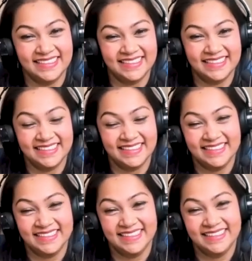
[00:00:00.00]

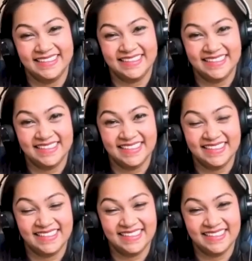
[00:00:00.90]

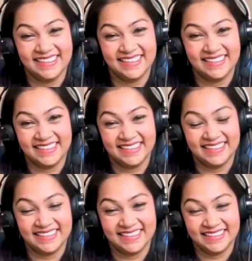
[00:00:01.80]

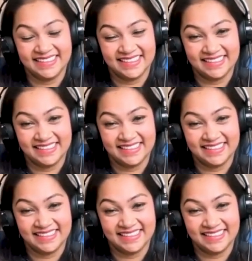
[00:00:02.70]
No words are spoken by the person on screen.